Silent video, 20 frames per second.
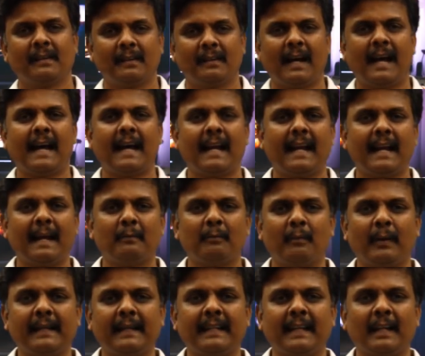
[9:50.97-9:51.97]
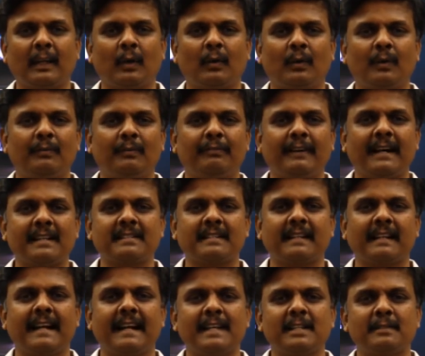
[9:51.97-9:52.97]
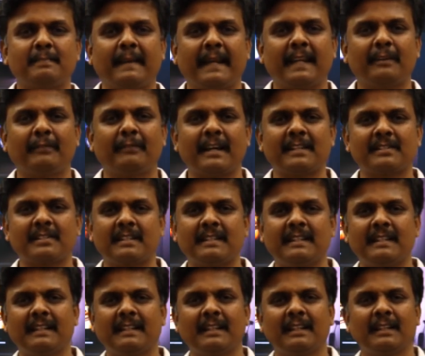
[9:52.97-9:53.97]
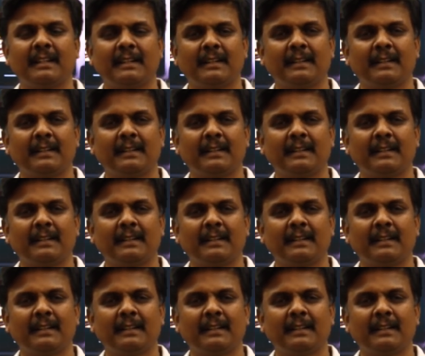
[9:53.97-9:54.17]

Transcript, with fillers: I am waiting. Faster, guys, make it faster.